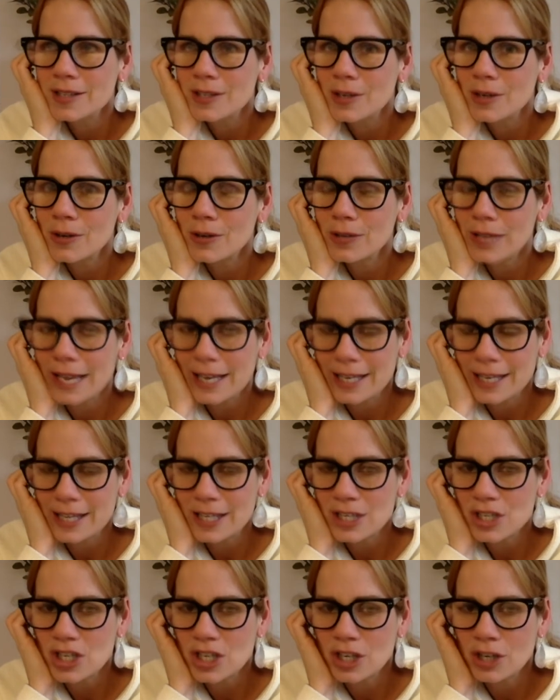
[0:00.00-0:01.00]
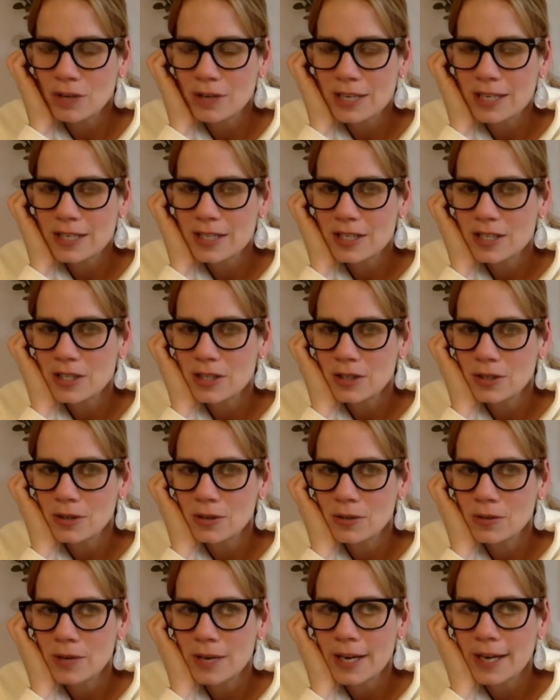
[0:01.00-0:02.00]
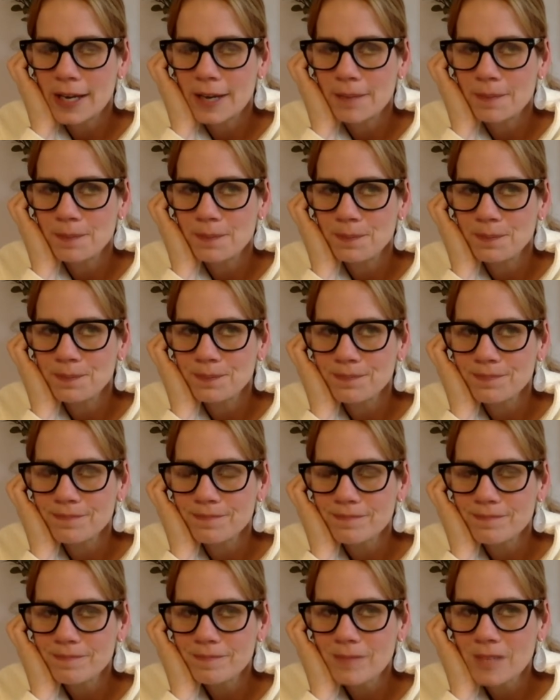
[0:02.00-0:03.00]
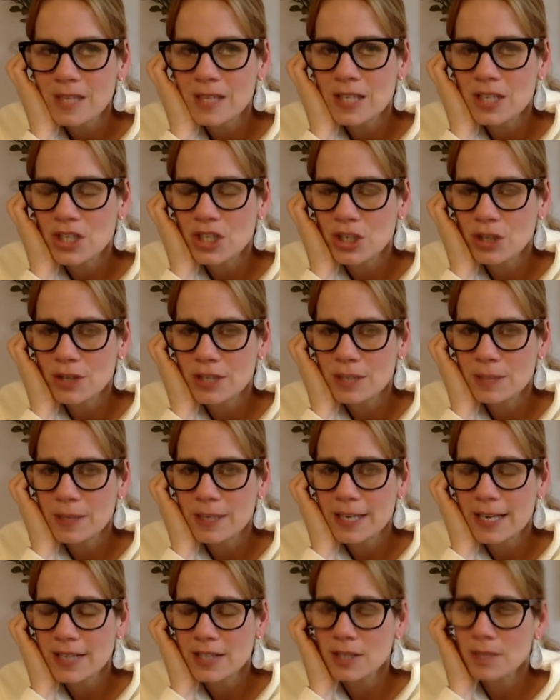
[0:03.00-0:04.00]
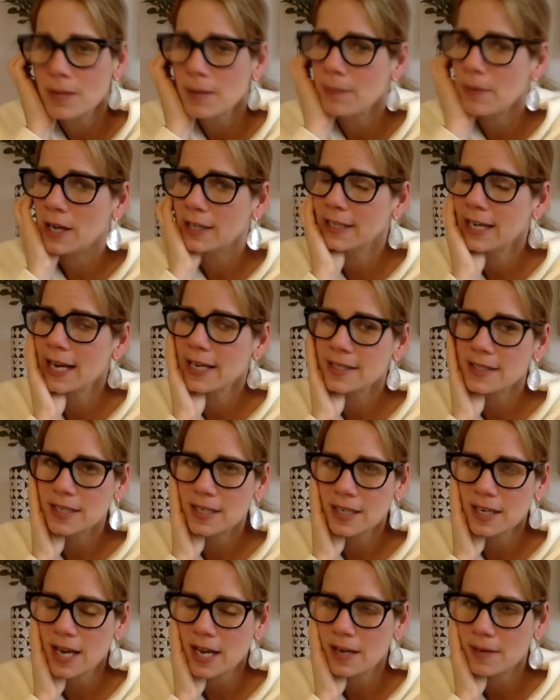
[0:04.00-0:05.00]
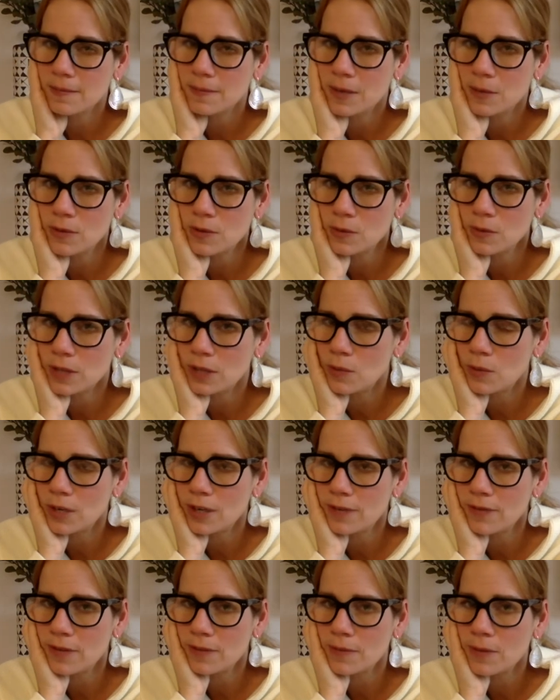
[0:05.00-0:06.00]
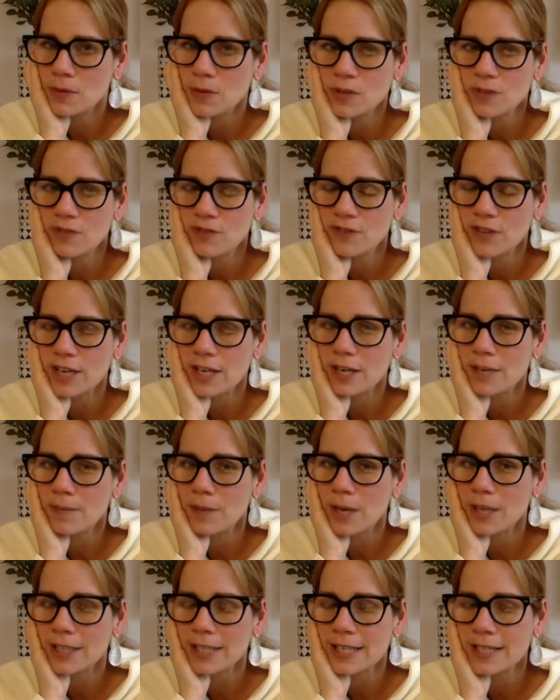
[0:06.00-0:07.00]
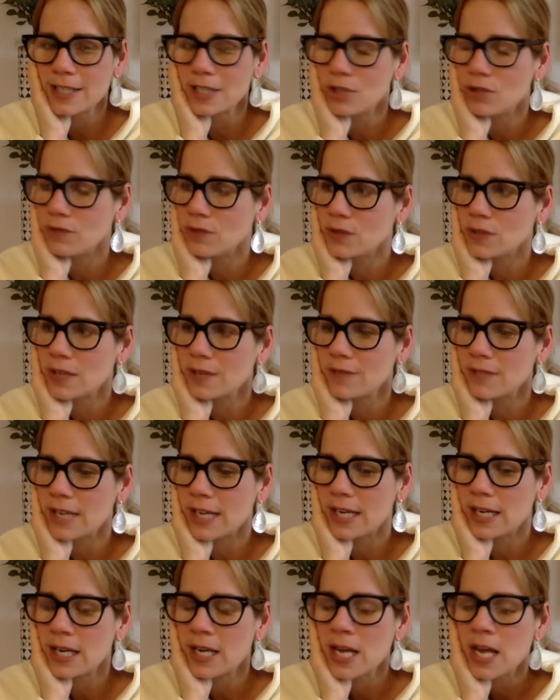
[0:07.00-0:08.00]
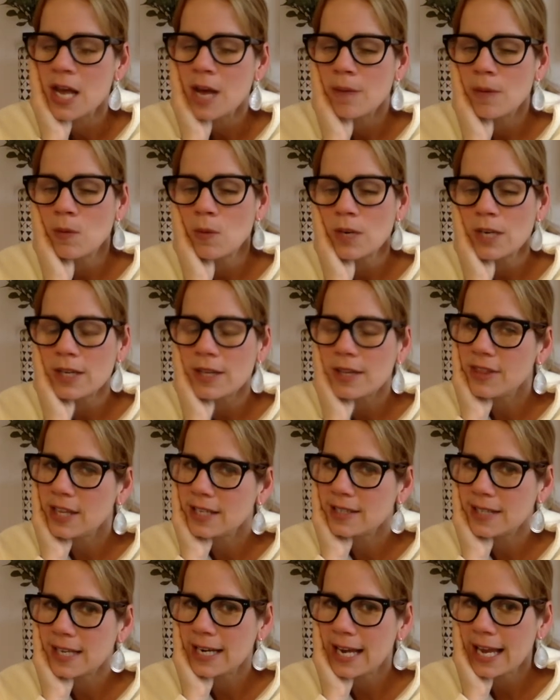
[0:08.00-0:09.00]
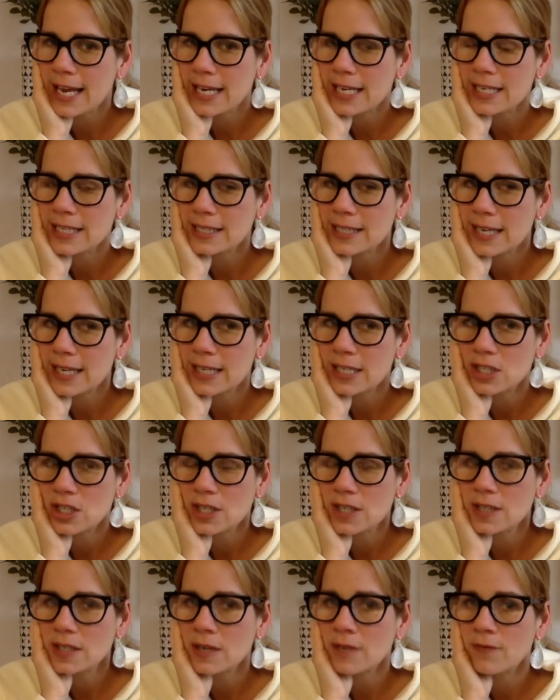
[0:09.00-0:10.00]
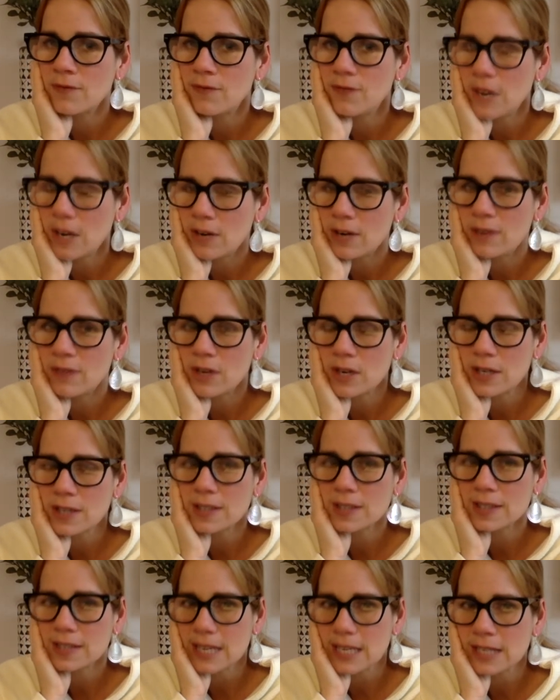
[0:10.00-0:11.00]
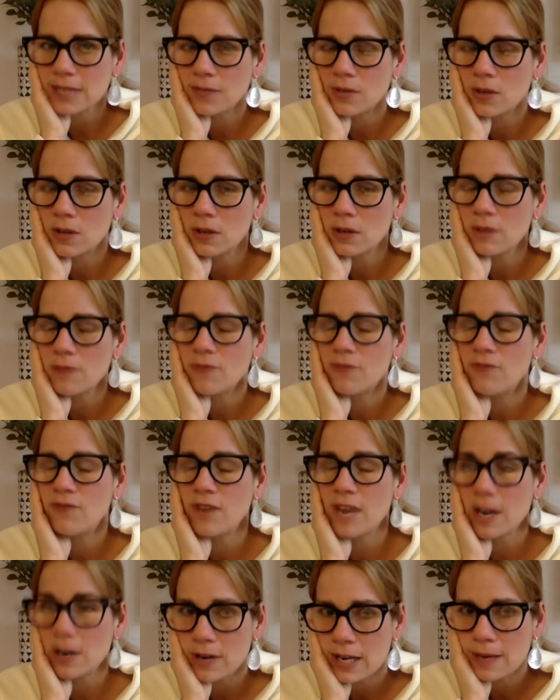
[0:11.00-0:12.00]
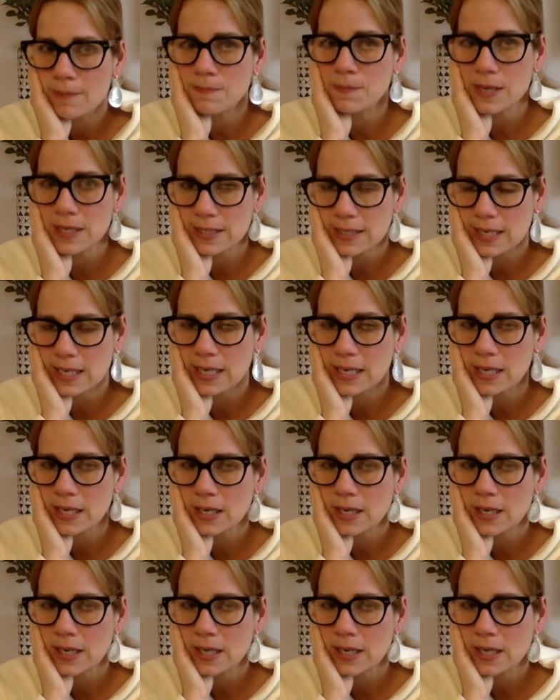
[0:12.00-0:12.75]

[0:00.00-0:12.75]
lucky that she agreed to be a guest on my podcast, and it was really one of the most fun podcast interviews I've done. But one of the things that Annie said, and she's a very, very successful, very busy